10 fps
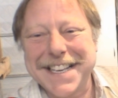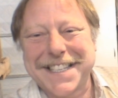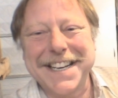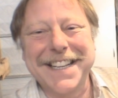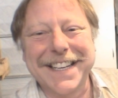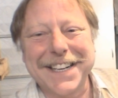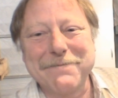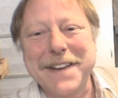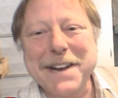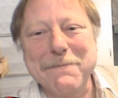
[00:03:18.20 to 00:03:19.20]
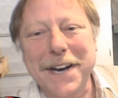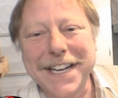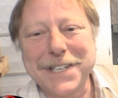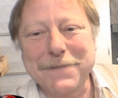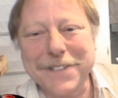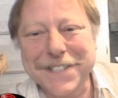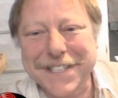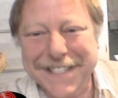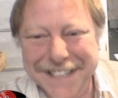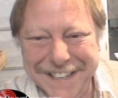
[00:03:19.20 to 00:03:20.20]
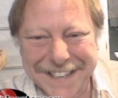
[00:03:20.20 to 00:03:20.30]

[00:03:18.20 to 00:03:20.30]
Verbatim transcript: Tasty little meat modules.